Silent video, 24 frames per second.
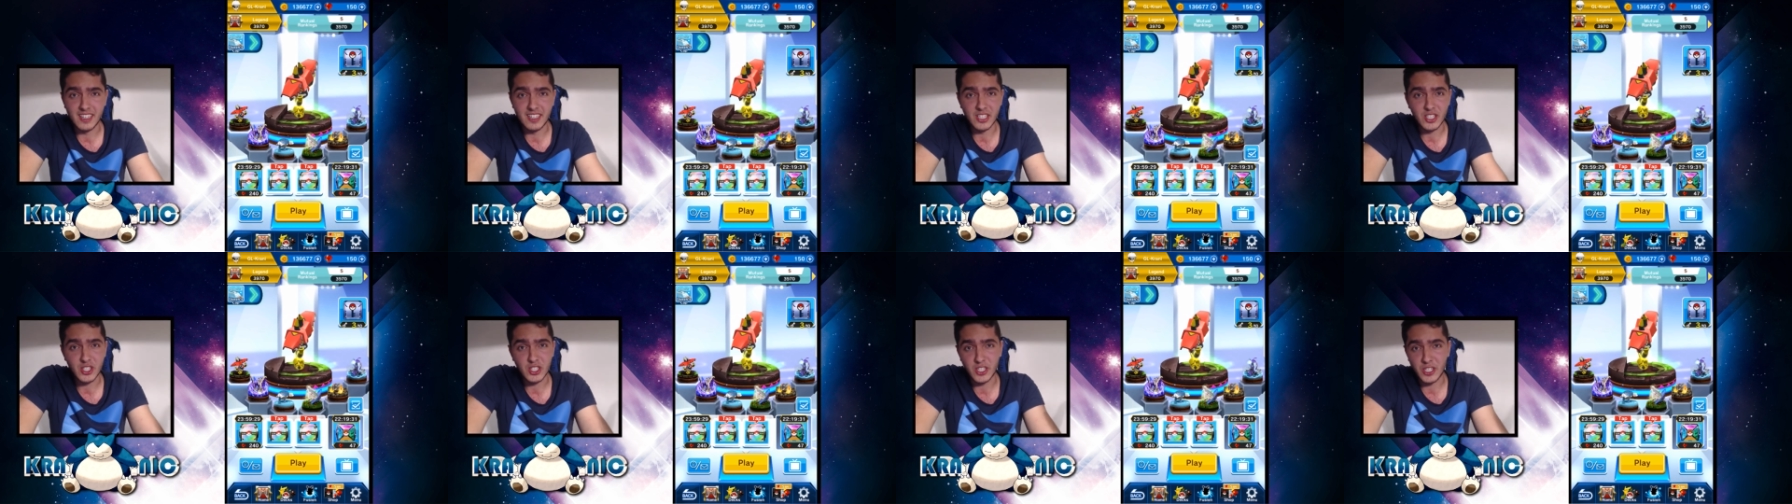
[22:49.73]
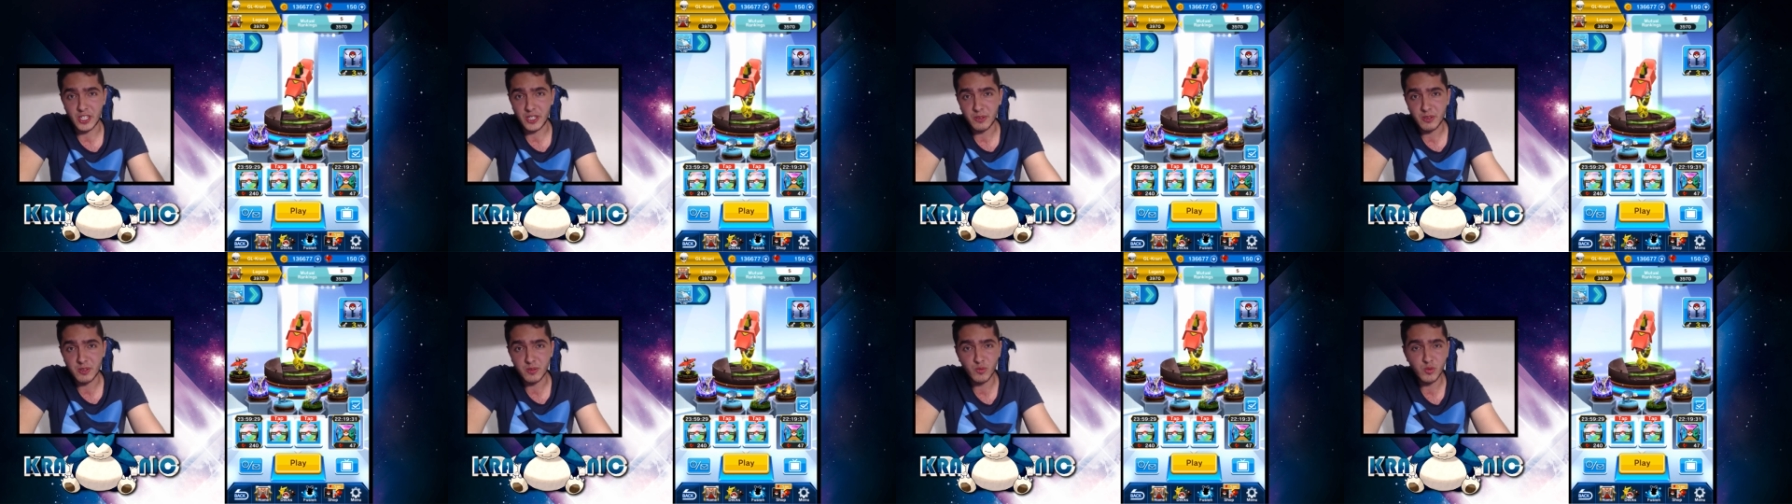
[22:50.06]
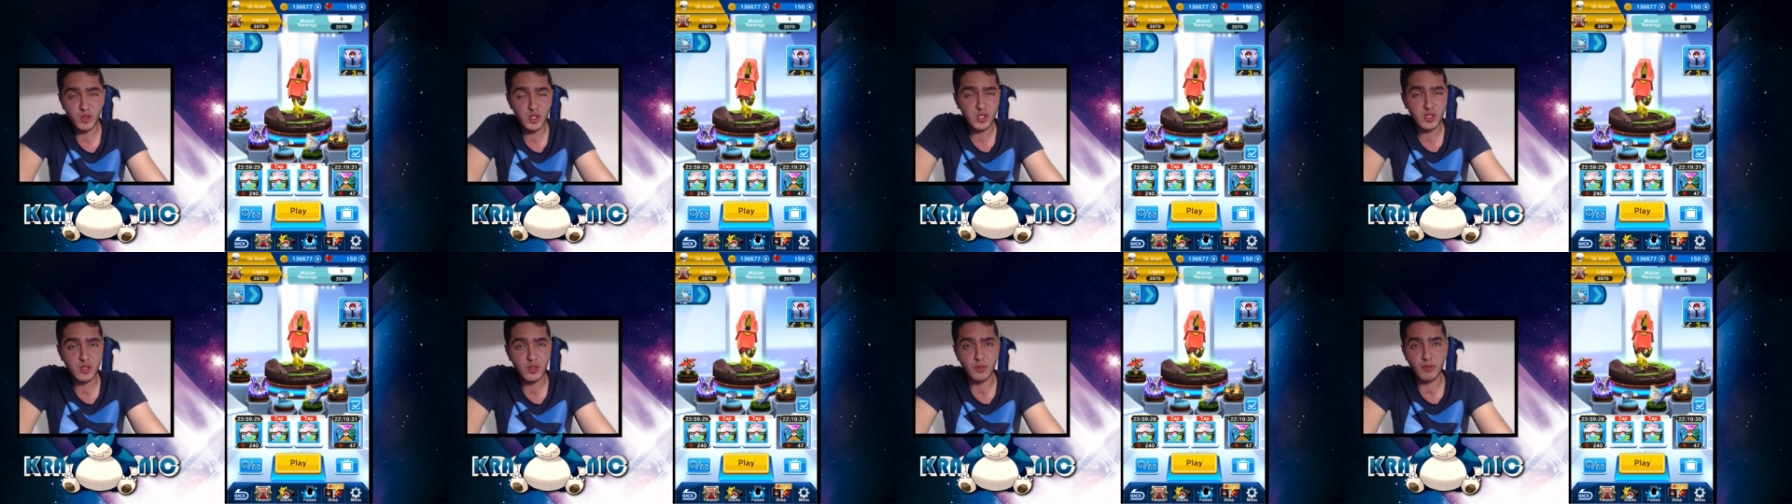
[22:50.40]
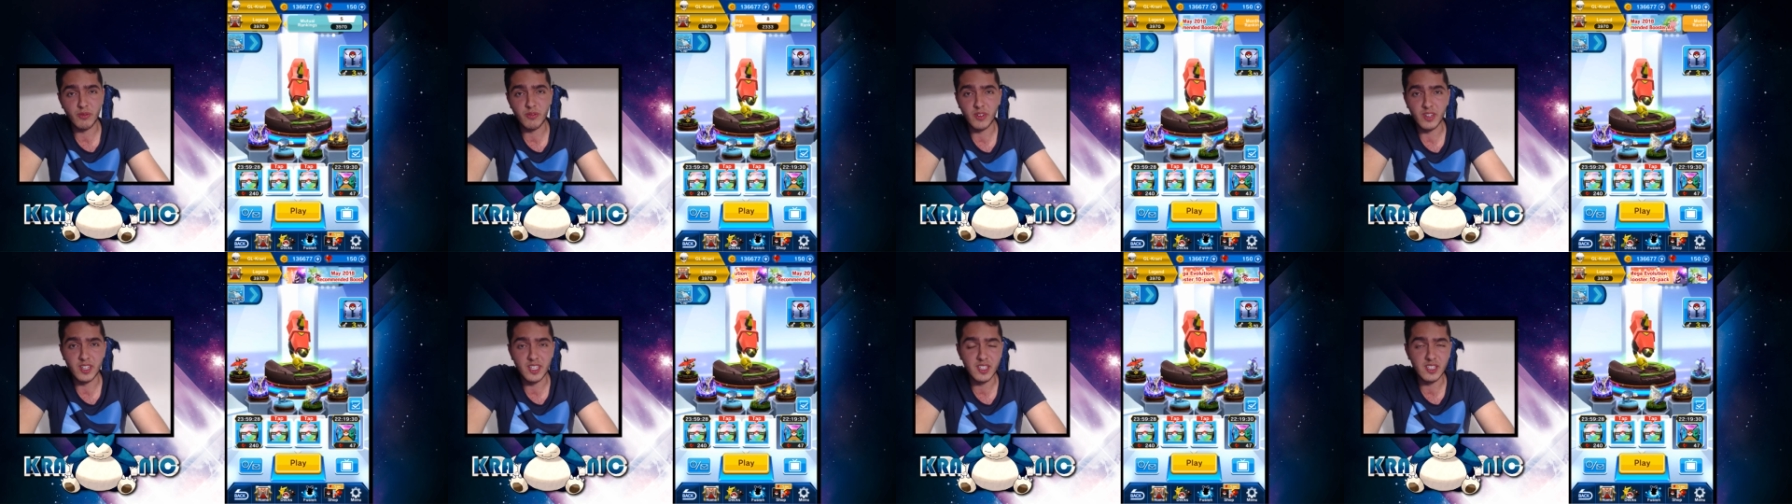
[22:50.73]
share it with your
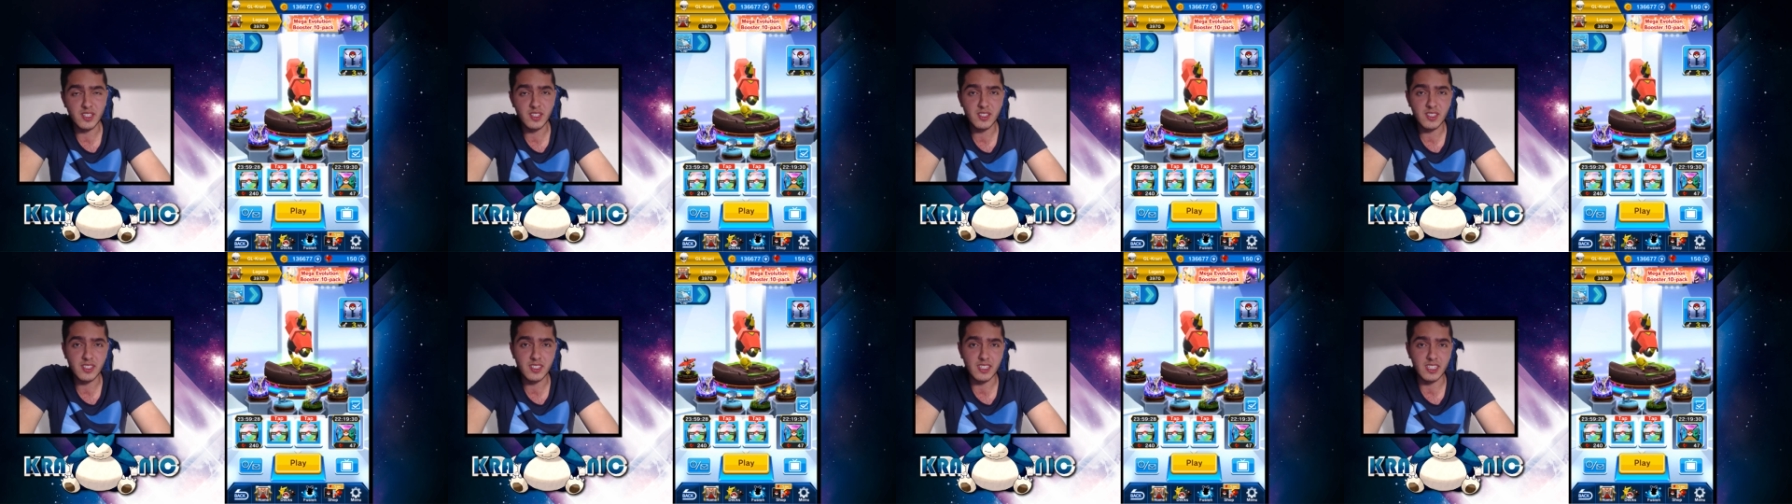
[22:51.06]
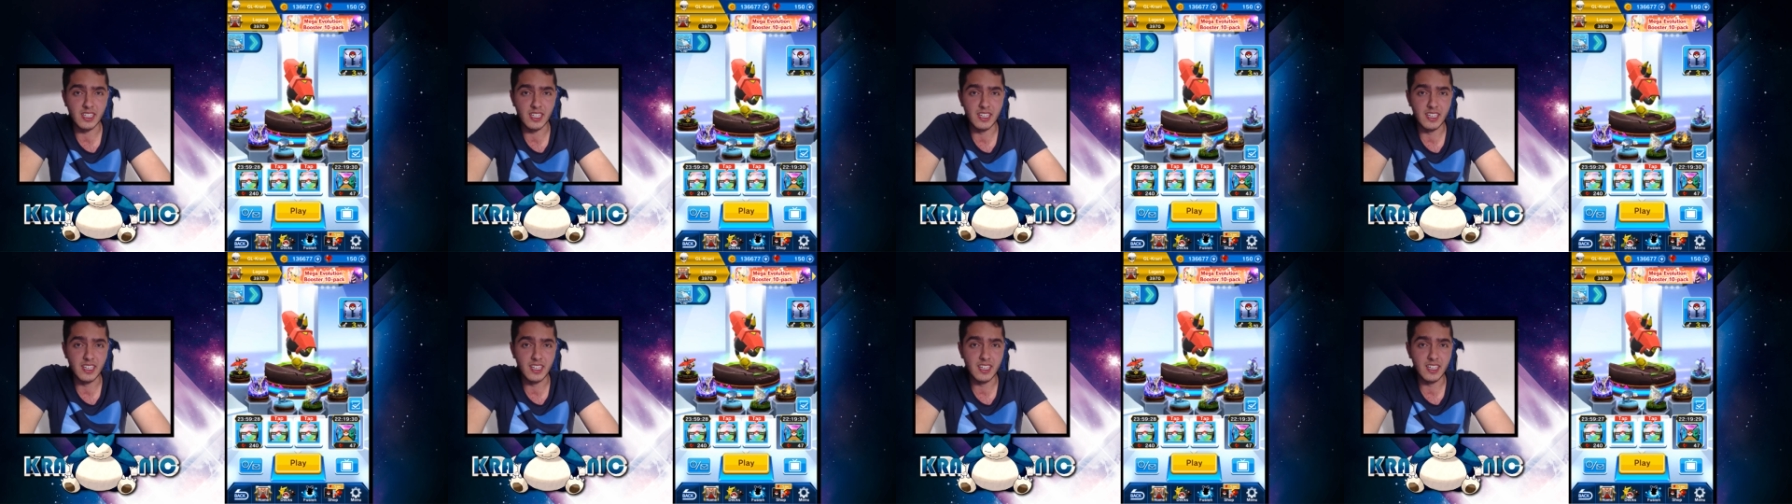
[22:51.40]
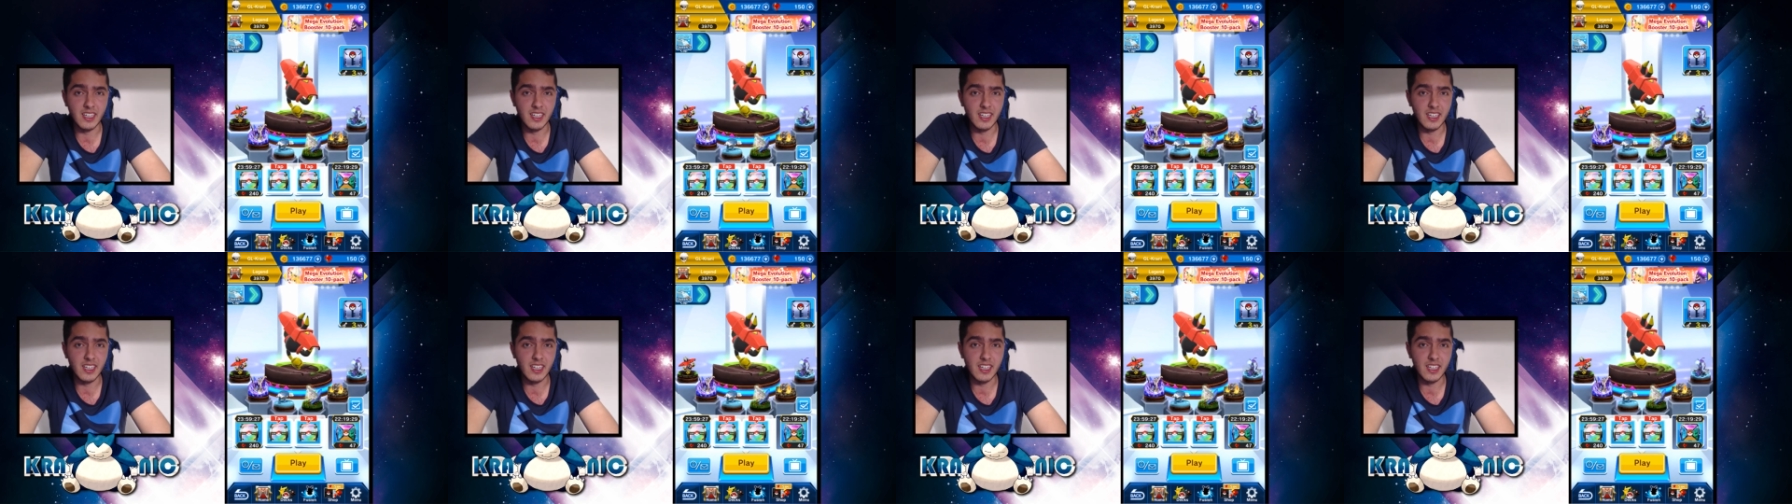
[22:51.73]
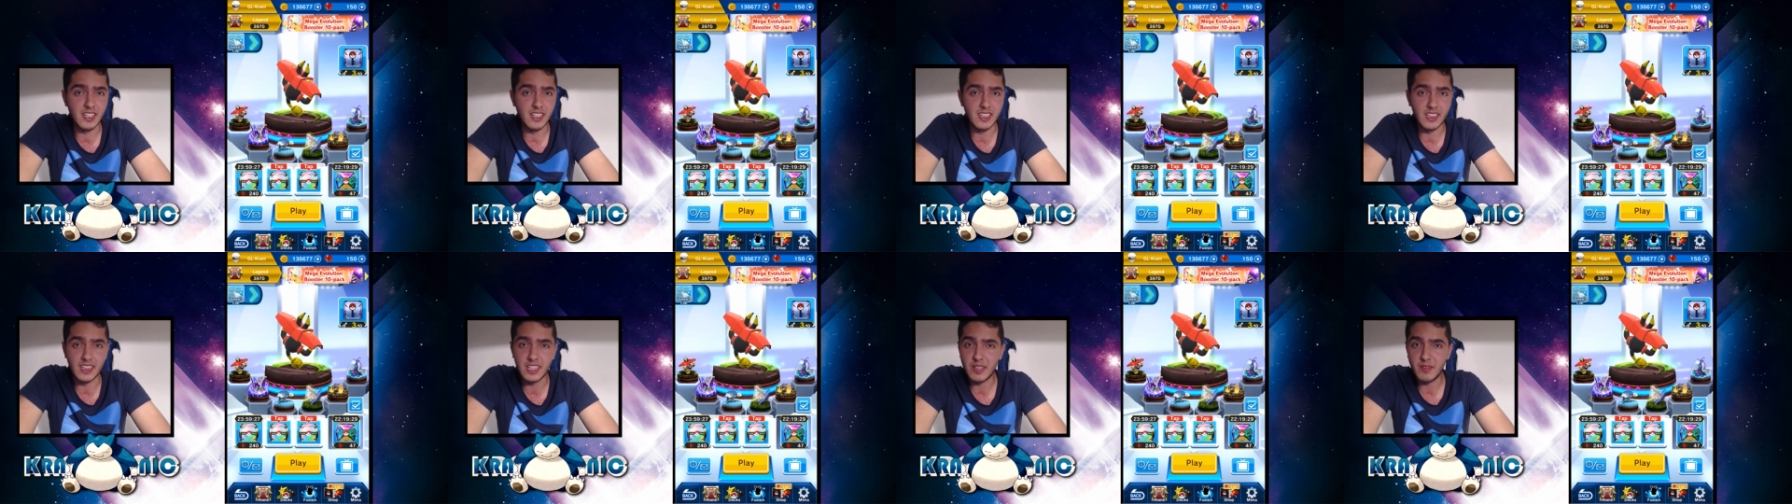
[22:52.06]
friends
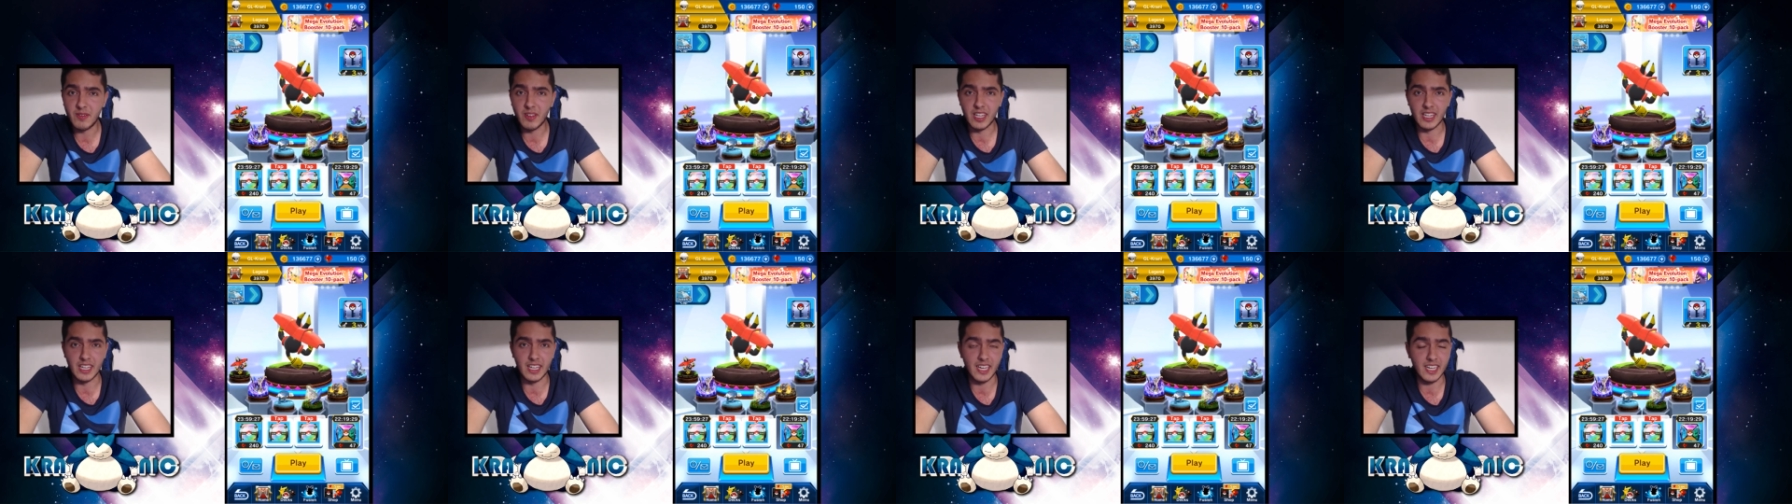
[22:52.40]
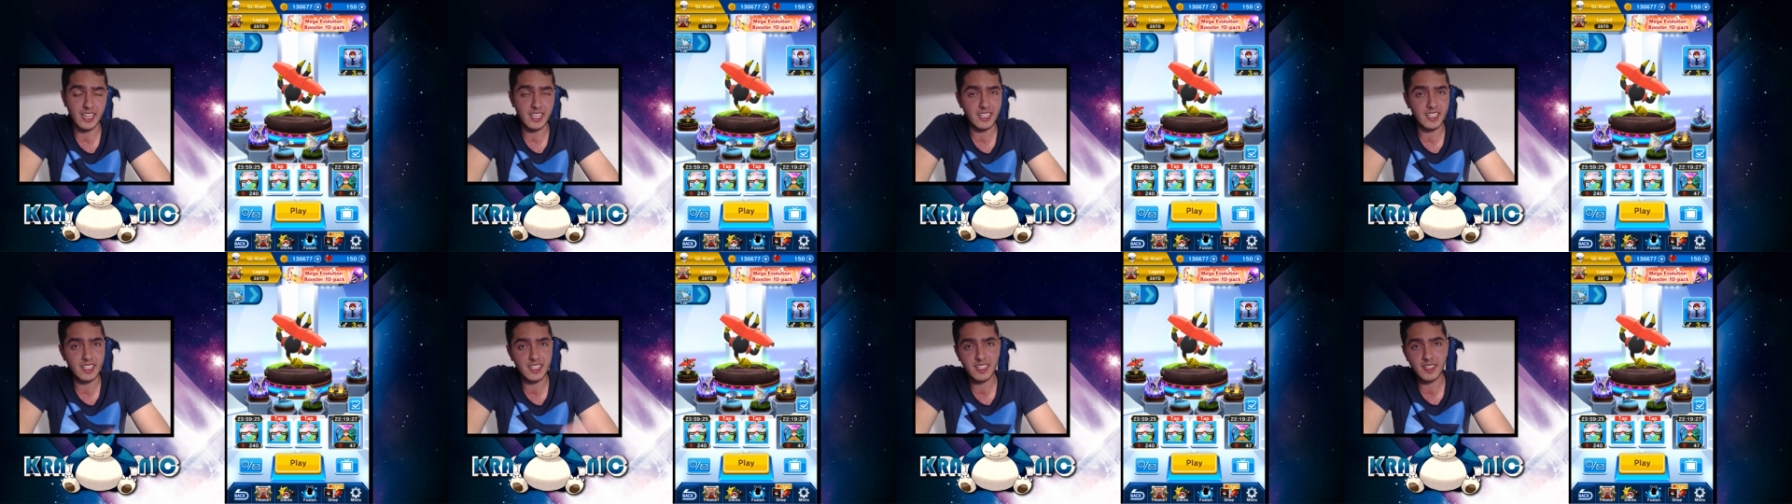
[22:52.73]
and leave a like.